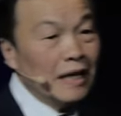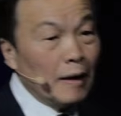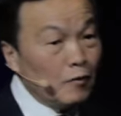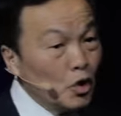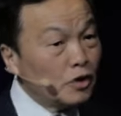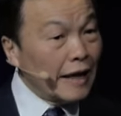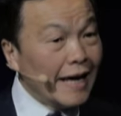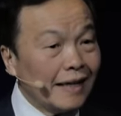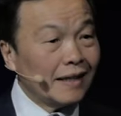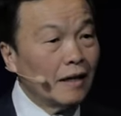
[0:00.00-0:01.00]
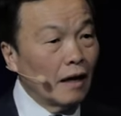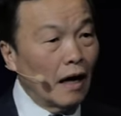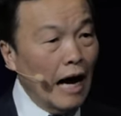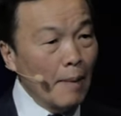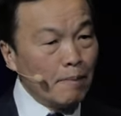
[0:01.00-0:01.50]
If you think,
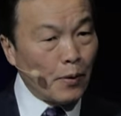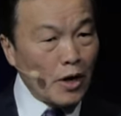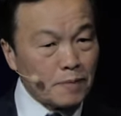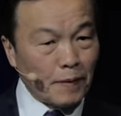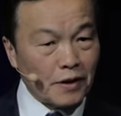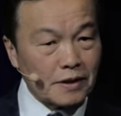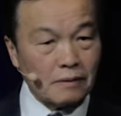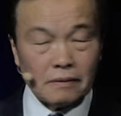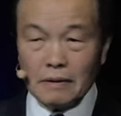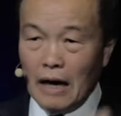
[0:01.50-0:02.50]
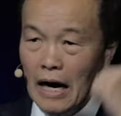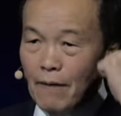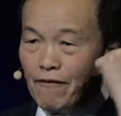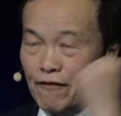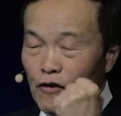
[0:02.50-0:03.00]
I'm prosperous, I
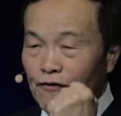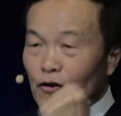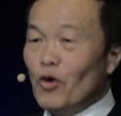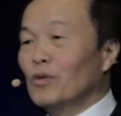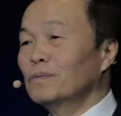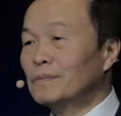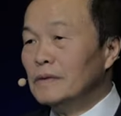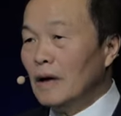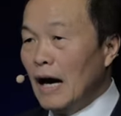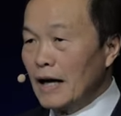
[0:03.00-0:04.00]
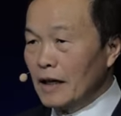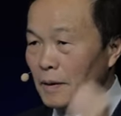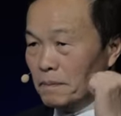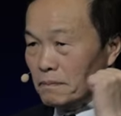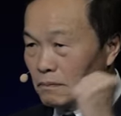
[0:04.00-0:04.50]
am fruitful. I'm going
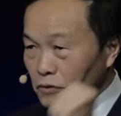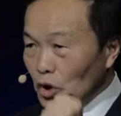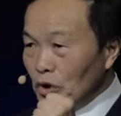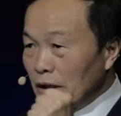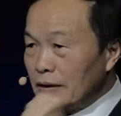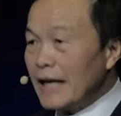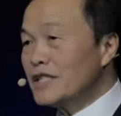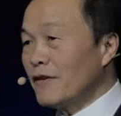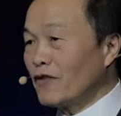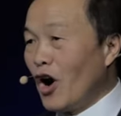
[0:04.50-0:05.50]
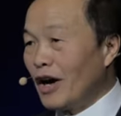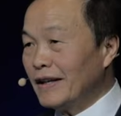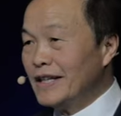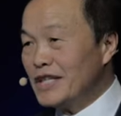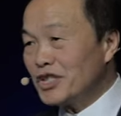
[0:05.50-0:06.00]
to do the things of
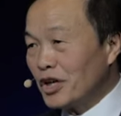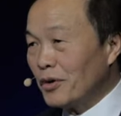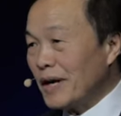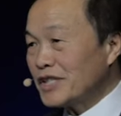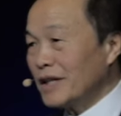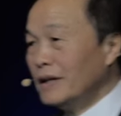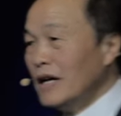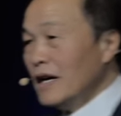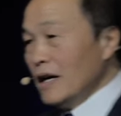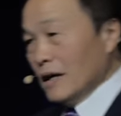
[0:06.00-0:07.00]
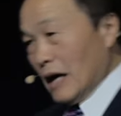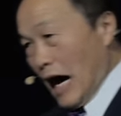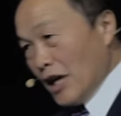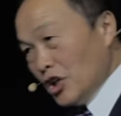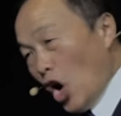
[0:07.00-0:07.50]
God in this generation.
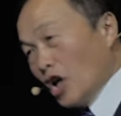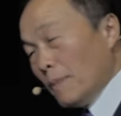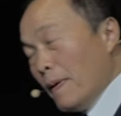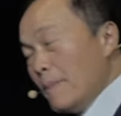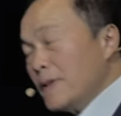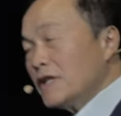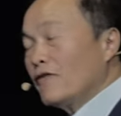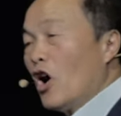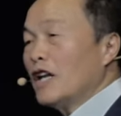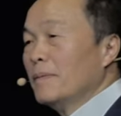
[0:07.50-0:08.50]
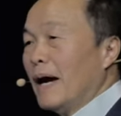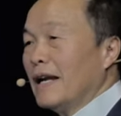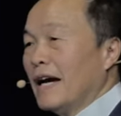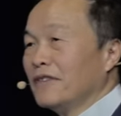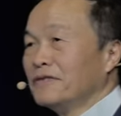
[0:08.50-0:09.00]
I know the purpose of God in my
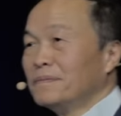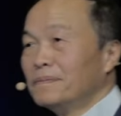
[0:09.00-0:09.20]
life.